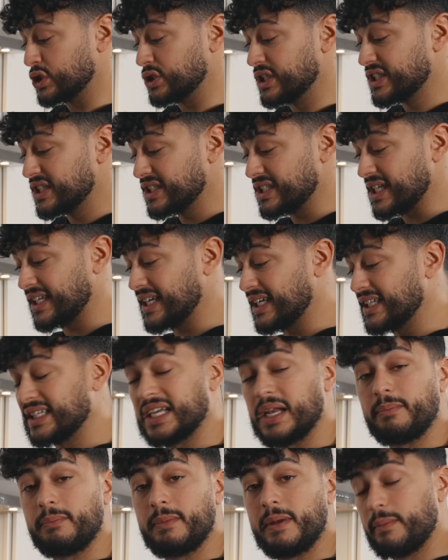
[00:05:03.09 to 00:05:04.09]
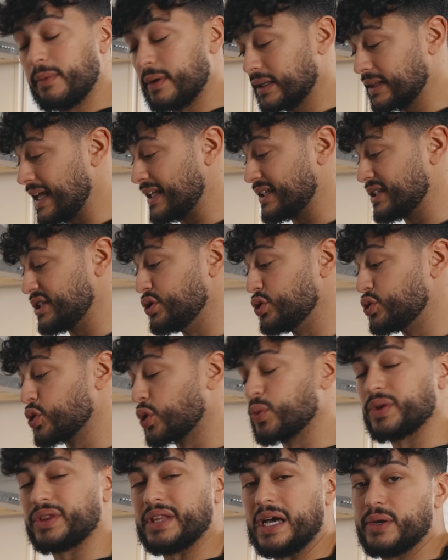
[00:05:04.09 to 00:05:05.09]
this is again gonna mimic that tandoor
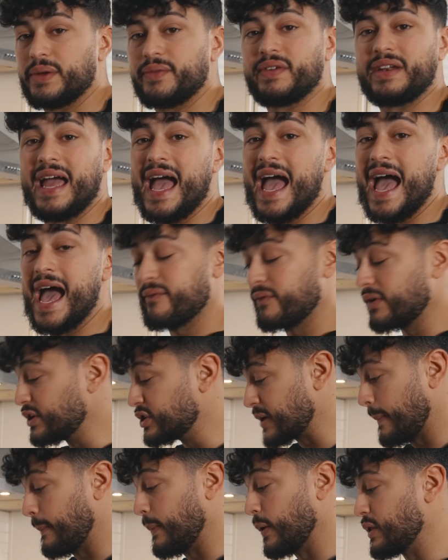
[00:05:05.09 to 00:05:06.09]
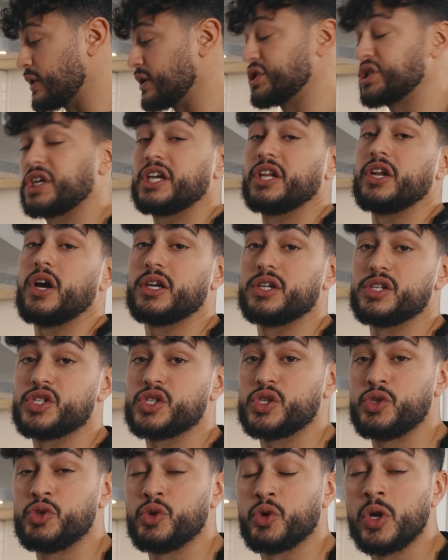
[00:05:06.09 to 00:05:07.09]
without even having to put the chicken on a
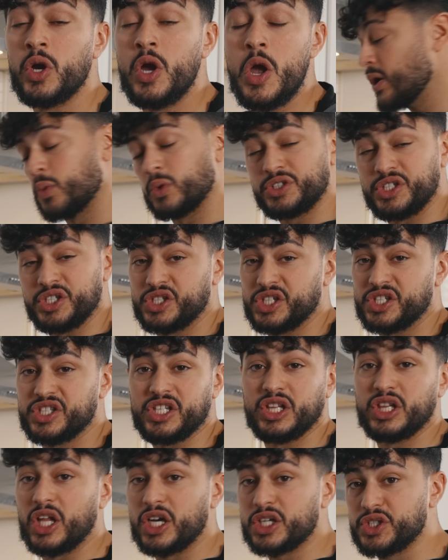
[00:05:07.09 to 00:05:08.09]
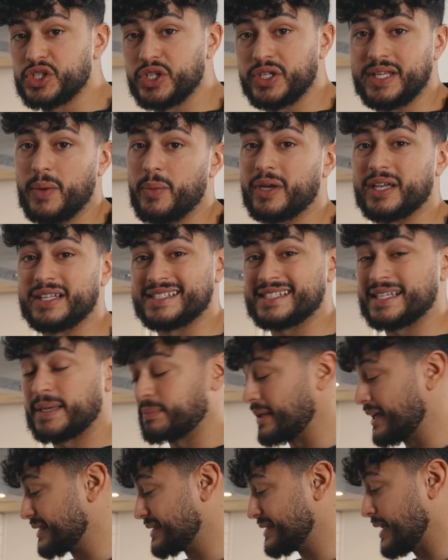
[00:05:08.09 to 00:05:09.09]
skewer, which is just a luxury that we could skip
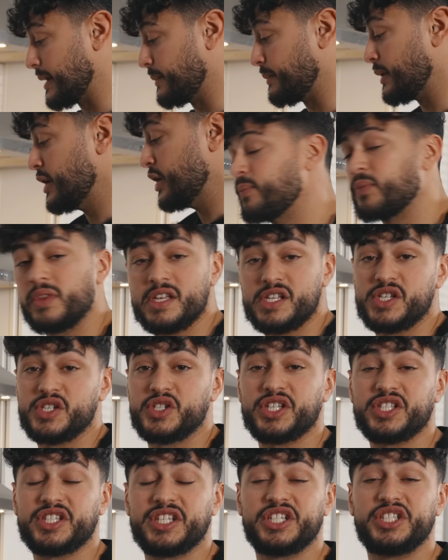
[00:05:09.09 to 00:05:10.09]
that step. This is just a